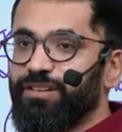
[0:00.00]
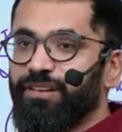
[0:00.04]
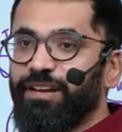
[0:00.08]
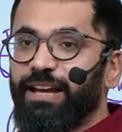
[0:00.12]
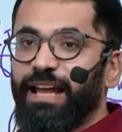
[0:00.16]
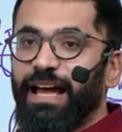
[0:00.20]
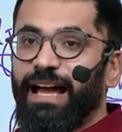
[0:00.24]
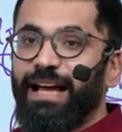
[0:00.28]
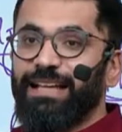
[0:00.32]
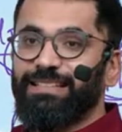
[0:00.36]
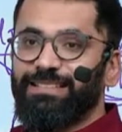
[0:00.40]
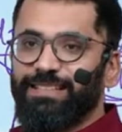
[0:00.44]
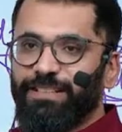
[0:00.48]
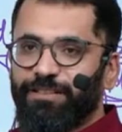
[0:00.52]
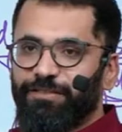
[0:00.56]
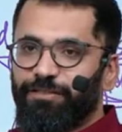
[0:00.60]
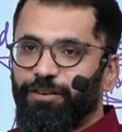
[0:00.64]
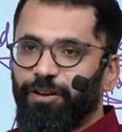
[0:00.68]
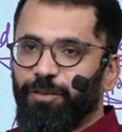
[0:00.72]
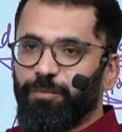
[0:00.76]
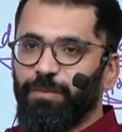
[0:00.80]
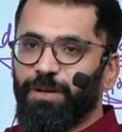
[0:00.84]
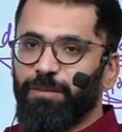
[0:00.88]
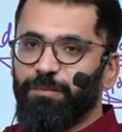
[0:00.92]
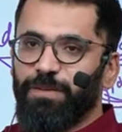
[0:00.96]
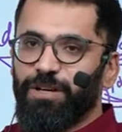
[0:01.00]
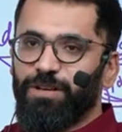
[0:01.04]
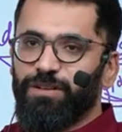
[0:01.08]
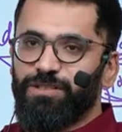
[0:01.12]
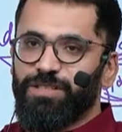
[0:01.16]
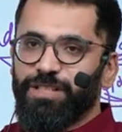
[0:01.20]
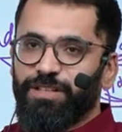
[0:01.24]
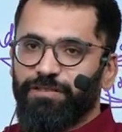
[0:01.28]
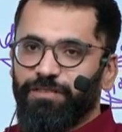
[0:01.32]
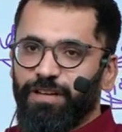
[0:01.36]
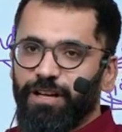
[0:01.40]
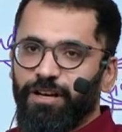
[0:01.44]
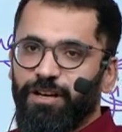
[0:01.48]
is an asset for me because
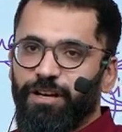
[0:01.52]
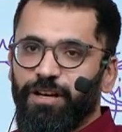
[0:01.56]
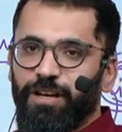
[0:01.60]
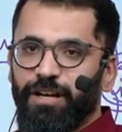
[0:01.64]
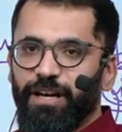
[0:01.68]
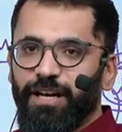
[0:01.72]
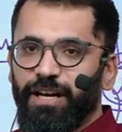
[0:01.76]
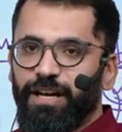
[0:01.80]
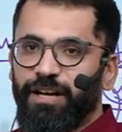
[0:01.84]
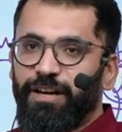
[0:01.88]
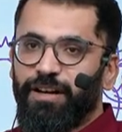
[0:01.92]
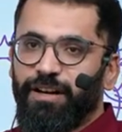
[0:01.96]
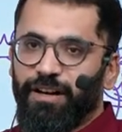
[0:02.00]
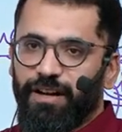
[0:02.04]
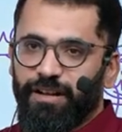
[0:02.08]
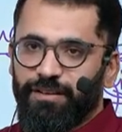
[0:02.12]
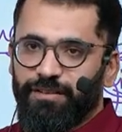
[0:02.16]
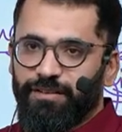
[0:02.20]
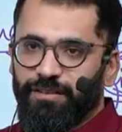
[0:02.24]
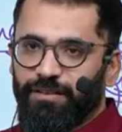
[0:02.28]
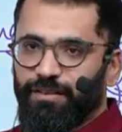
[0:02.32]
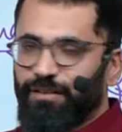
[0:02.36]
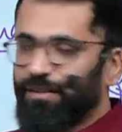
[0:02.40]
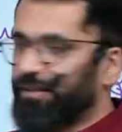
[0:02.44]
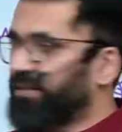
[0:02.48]
it will earn interest.